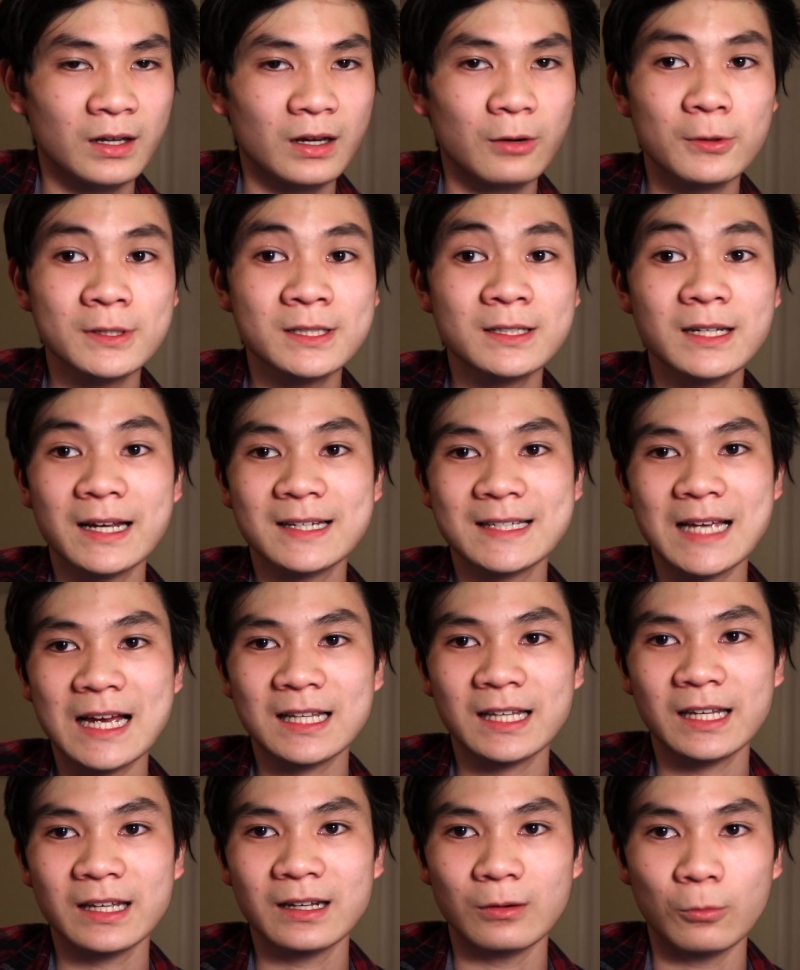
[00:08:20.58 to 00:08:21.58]
wasn't
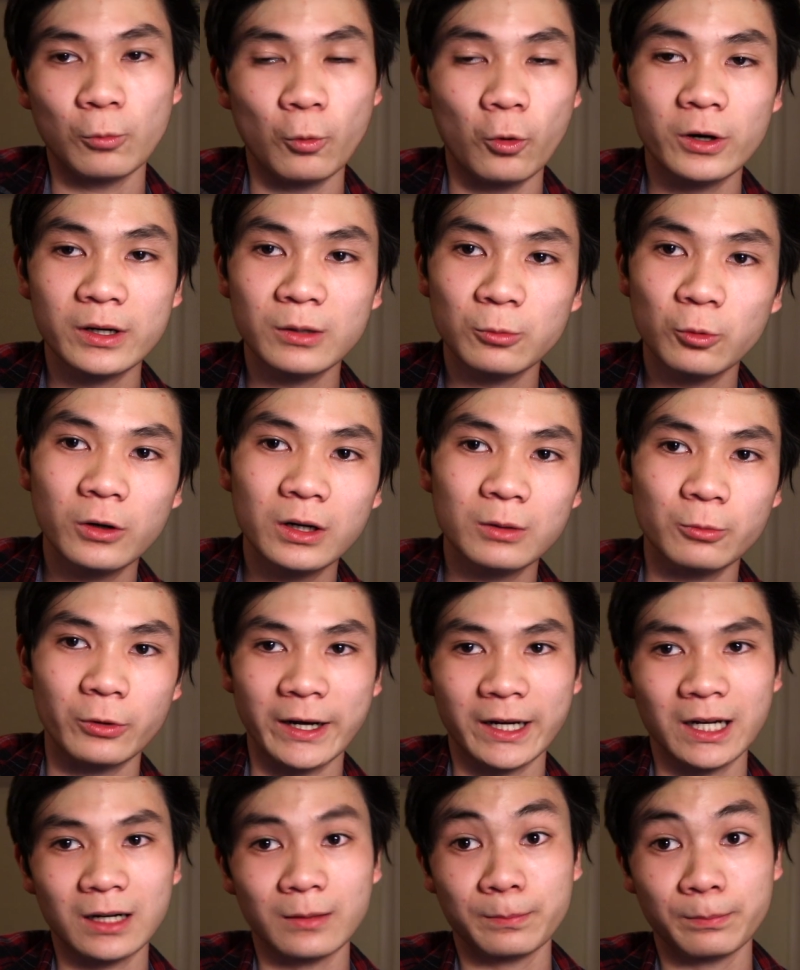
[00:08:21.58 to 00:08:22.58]
exactly an award where
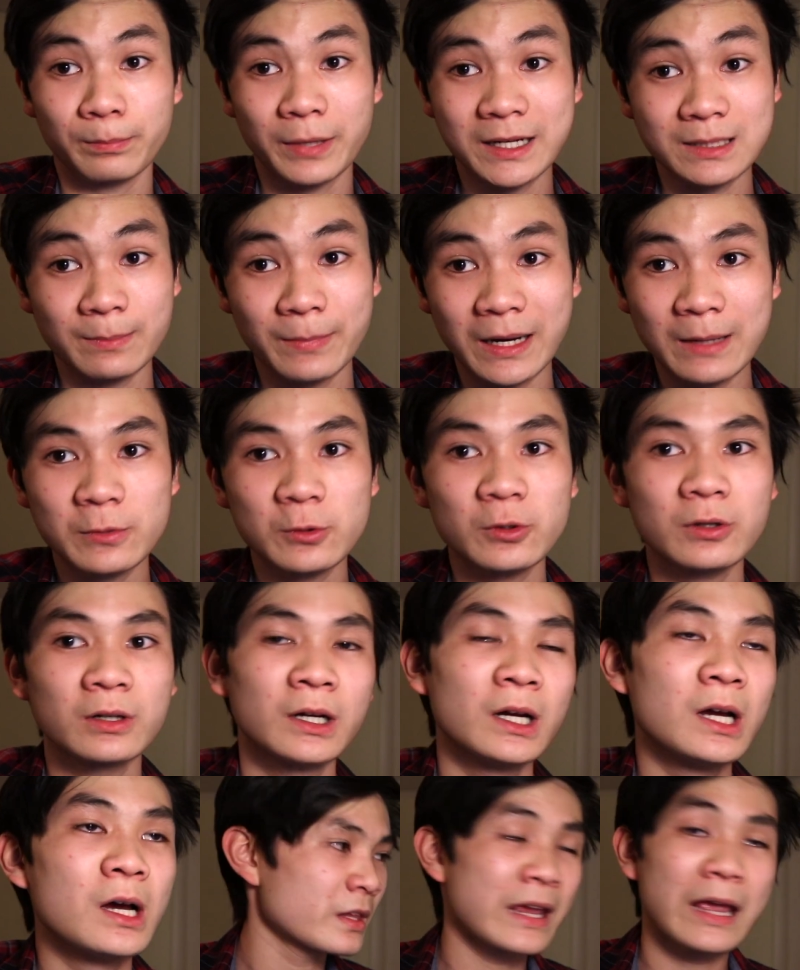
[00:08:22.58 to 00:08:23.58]
I got a piece of paper.
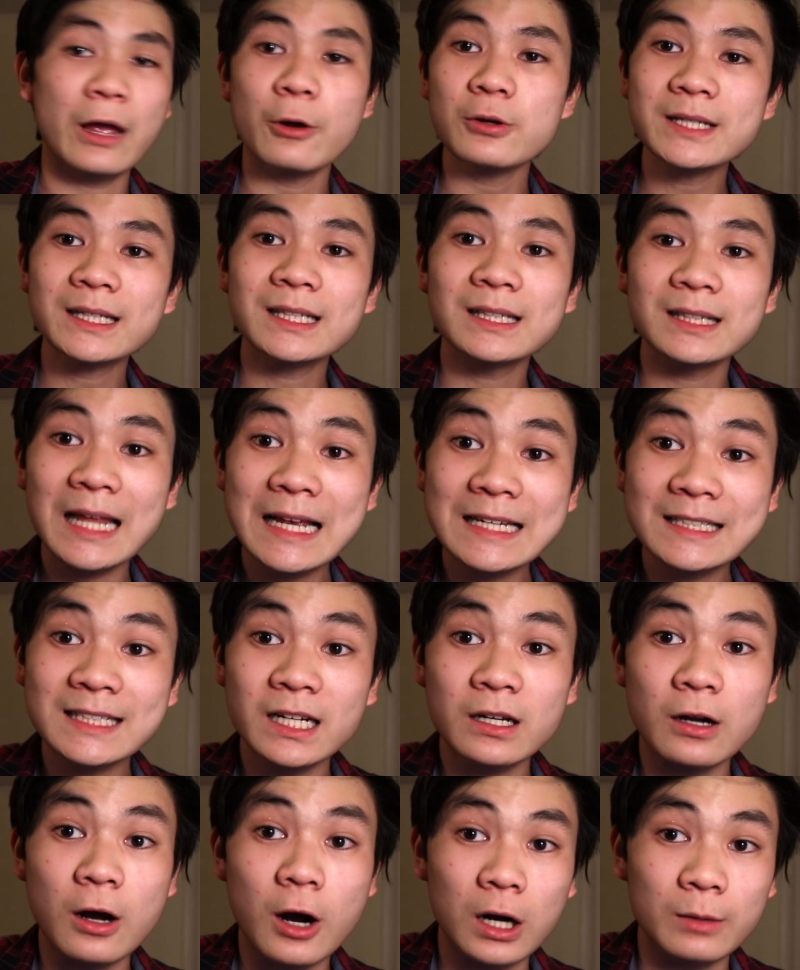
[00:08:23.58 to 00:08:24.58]
It was like less
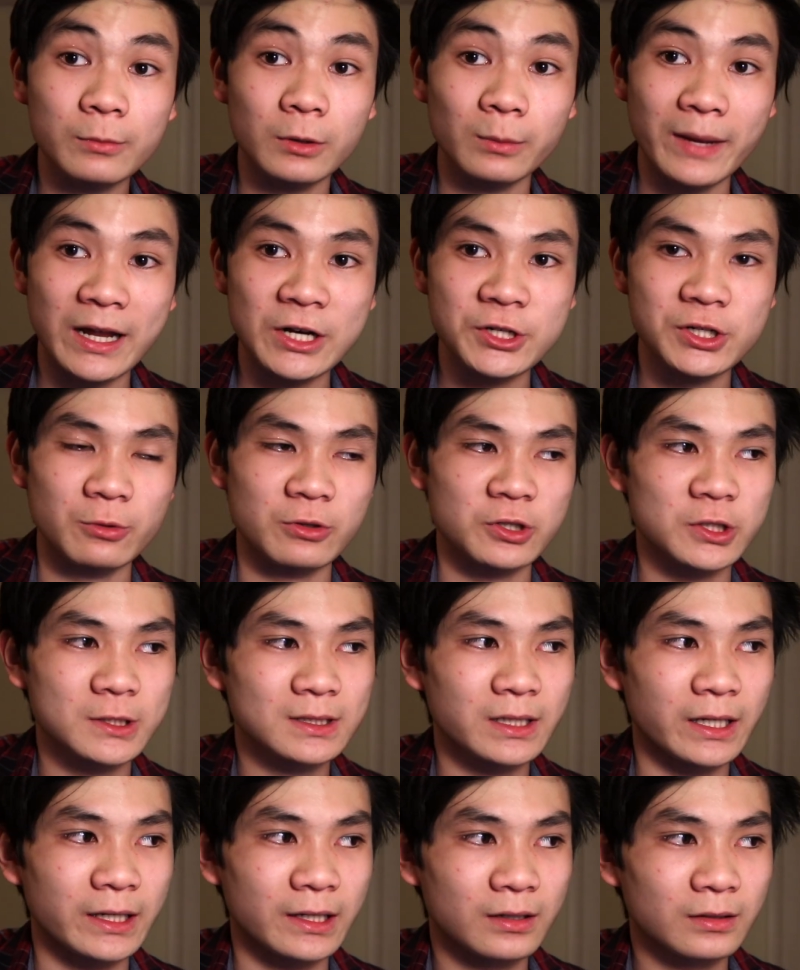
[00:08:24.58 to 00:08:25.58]
than an honorable mention. It was just
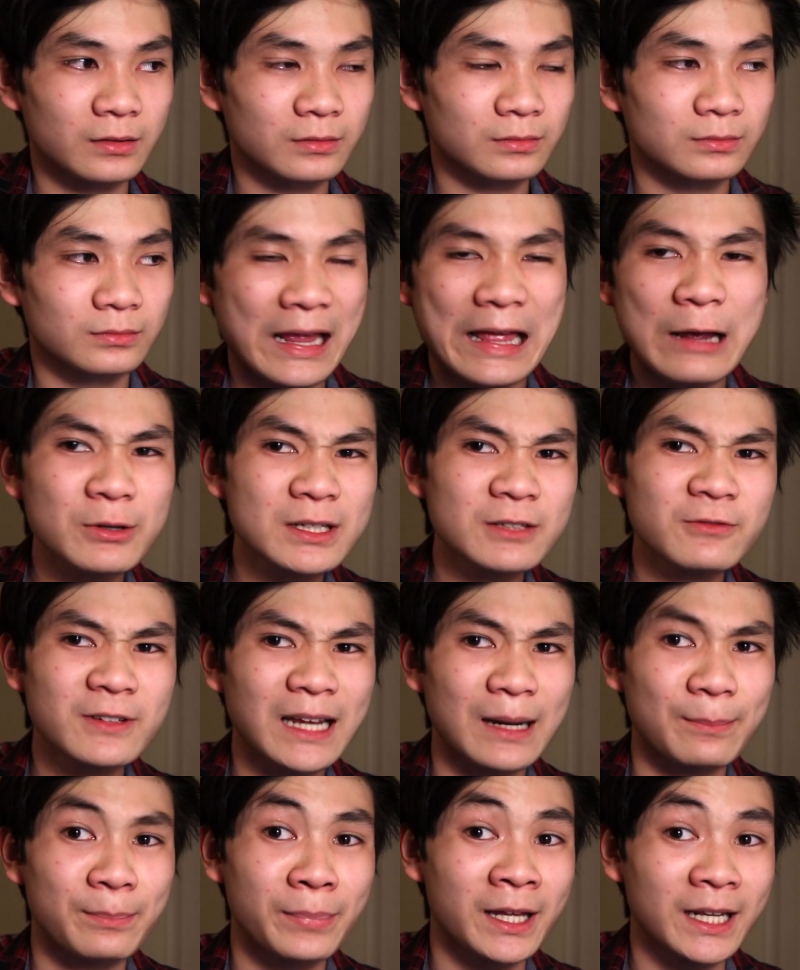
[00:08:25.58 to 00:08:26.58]
like, it wasn't
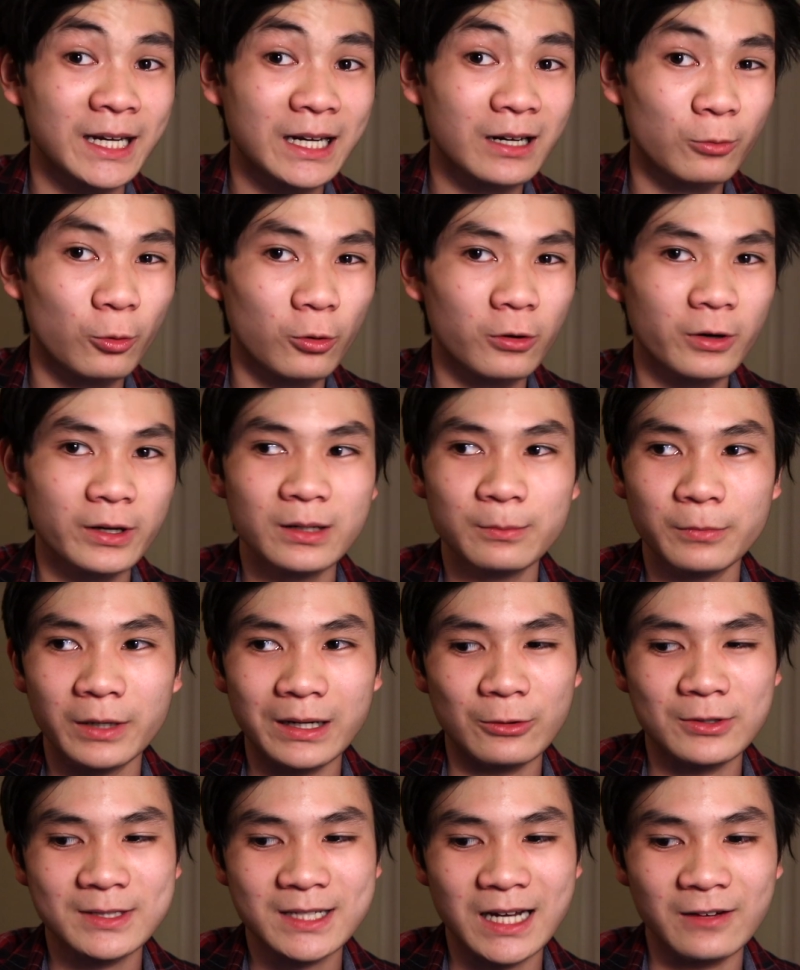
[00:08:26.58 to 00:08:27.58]
really a pity award, but it
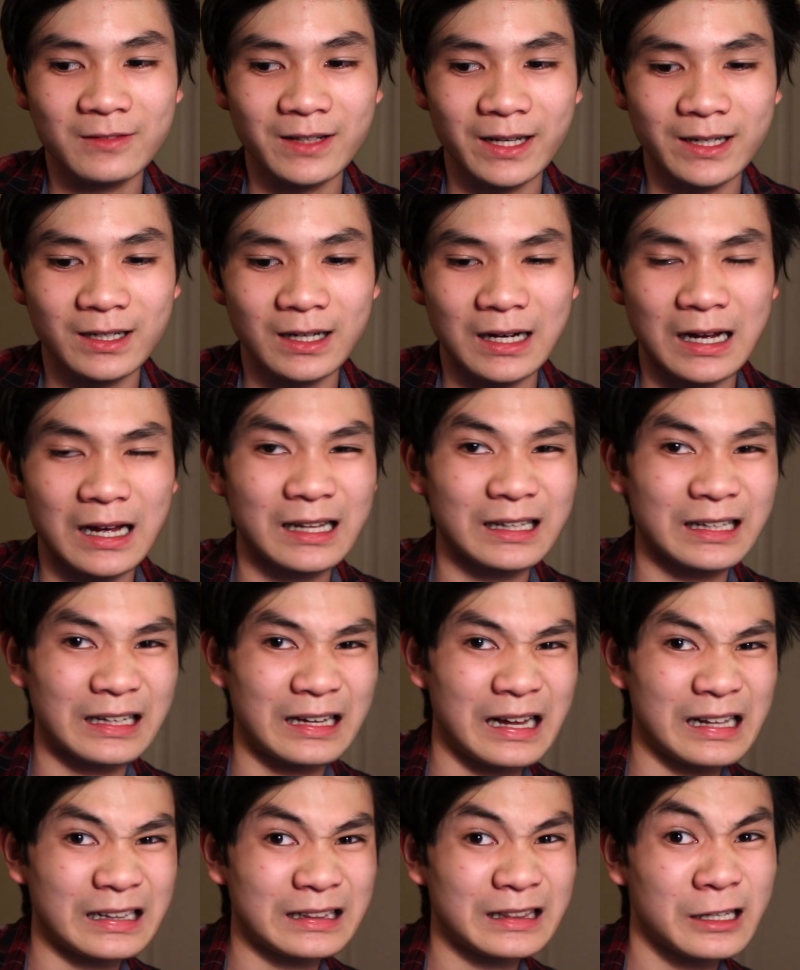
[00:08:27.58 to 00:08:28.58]
was kind of like
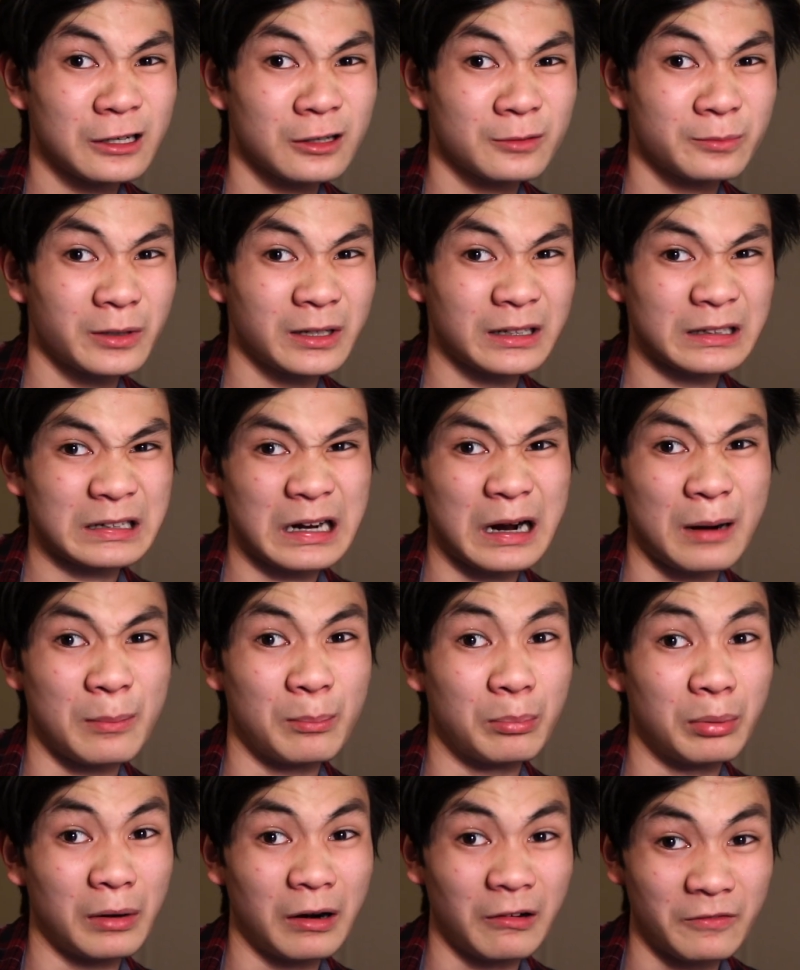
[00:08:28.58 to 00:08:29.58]
a little bit
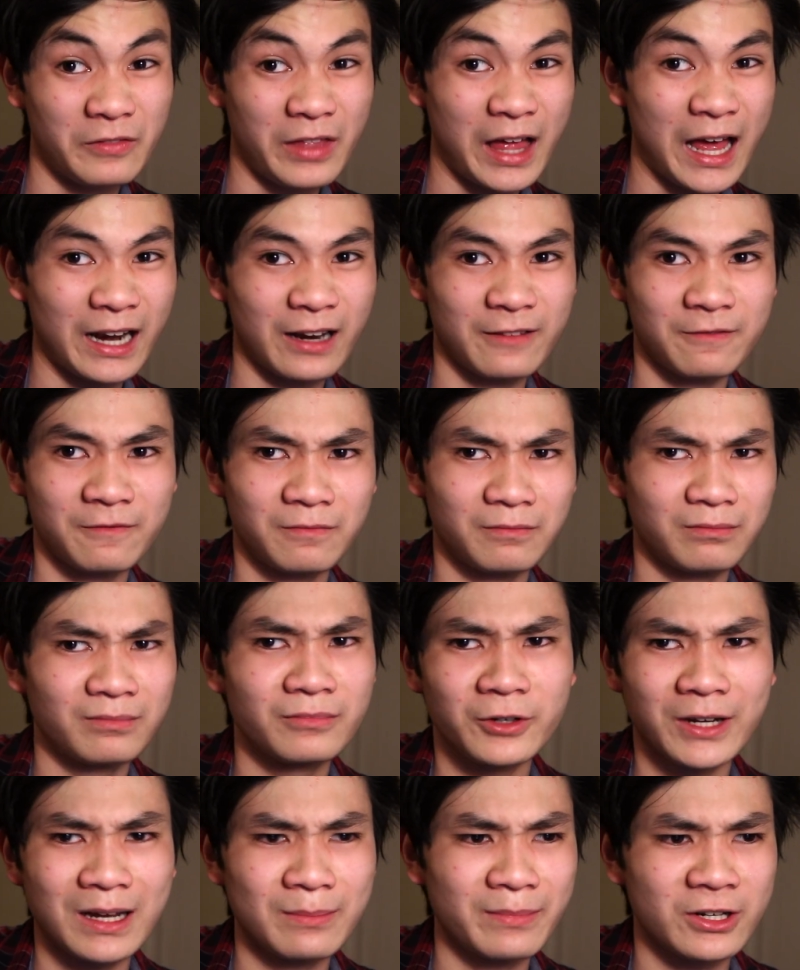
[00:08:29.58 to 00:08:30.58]
above that, if
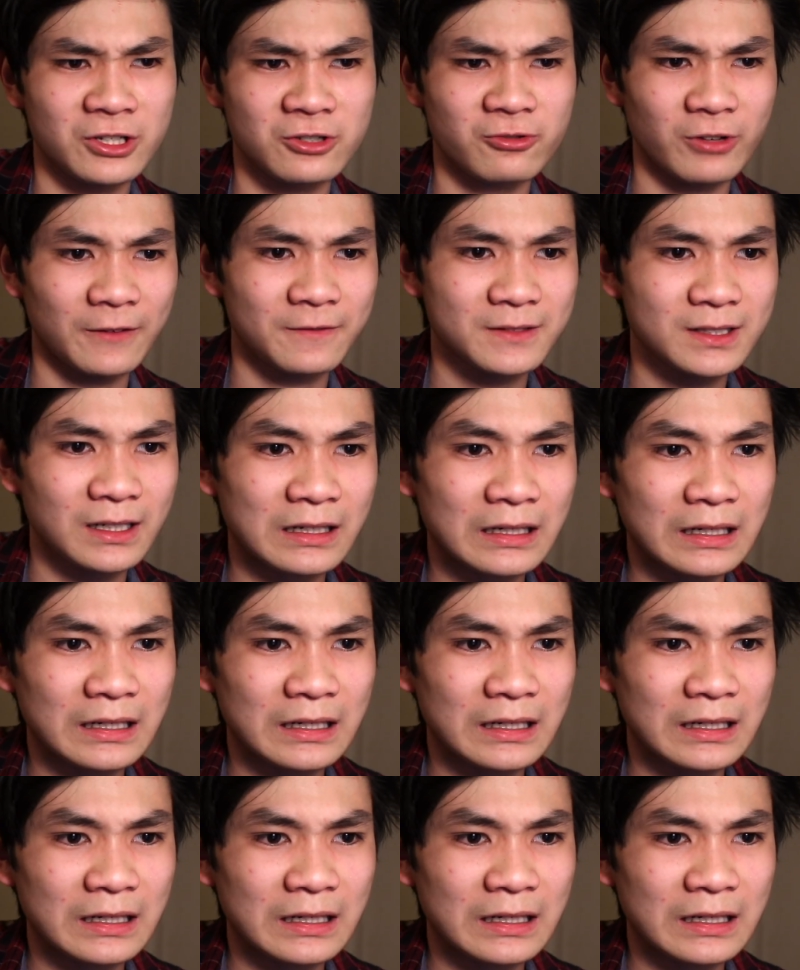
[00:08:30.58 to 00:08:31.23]
you get my drift.